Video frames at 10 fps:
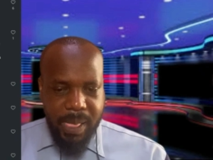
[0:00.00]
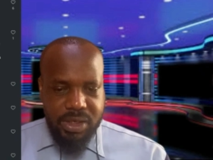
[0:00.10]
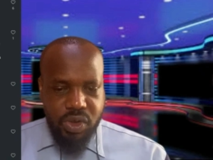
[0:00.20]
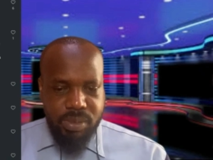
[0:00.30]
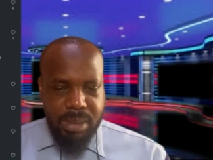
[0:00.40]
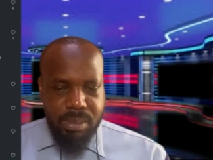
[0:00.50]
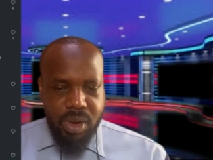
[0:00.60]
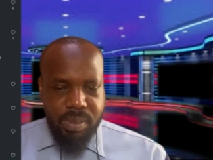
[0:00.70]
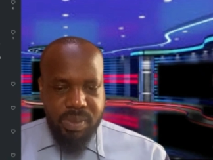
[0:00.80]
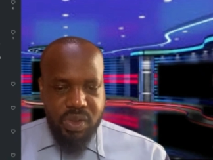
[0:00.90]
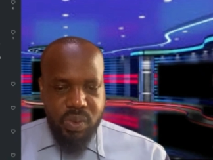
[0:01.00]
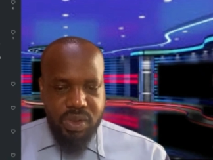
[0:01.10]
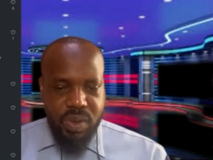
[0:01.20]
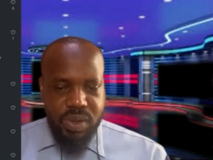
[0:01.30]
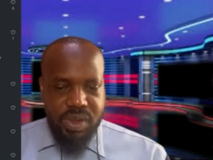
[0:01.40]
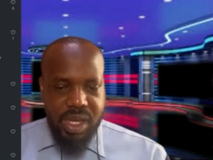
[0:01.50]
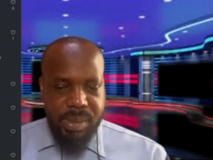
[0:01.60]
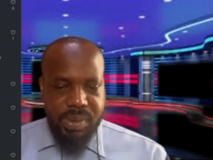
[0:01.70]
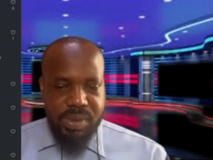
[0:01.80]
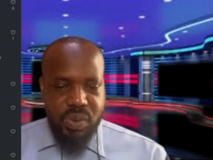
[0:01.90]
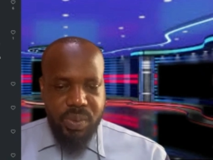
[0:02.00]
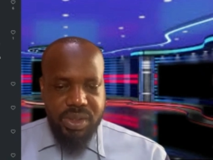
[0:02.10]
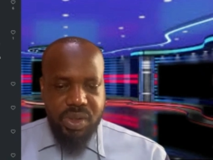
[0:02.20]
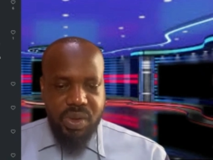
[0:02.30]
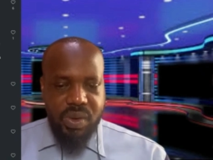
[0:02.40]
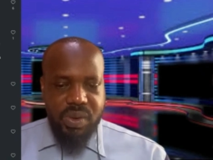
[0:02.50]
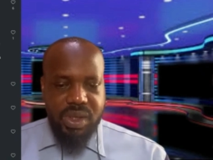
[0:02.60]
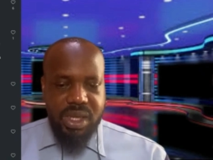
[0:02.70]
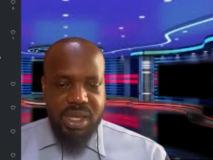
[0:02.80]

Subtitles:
I told my mom this was going to happen 2 weeks ago.